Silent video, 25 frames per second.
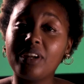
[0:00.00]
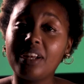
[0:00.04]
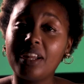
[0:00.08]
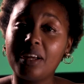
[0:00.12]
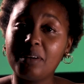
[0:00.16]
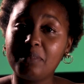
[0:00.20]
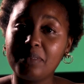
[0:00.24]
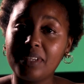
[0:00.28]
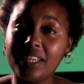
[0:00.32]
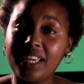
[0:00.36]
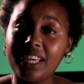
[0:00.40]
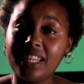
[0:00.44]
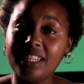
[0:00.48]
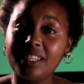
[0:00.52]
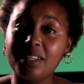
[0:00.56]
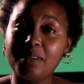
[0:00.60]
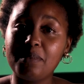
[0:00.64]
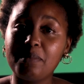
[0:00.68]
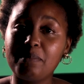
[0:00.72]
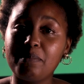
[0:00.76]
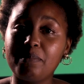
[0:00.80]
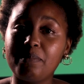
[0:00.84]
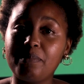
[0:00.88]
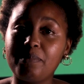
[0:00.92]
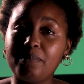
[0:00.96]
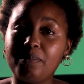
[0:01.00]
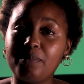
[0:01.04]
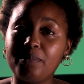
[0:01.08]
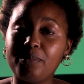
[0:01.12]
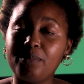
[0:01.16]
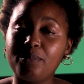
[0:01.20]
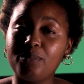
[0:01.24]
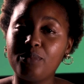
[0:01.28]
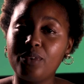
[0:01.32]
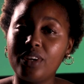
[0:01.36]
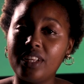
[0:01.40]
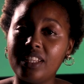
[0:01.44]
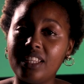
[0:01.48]
Mwanamke ni
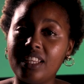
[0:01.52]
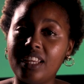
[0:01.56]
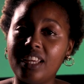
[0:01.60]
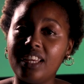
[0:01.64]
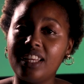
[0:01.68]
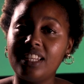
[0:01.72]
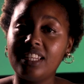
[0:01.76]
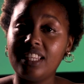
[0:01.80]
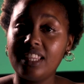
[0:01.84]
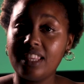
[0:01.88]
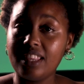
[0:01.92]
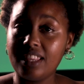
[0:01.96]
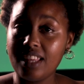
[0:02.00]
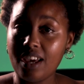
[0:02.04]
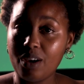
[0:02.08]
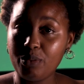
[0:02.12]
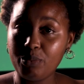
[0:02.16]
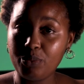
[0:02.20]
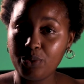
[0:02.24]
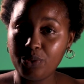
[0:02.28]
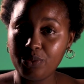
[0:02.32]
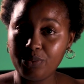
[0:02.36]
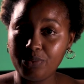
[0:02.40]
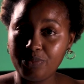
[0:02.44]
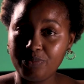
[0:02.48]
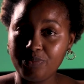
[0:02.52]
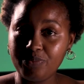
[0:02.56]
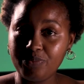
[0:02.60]
mwenye nidhamu.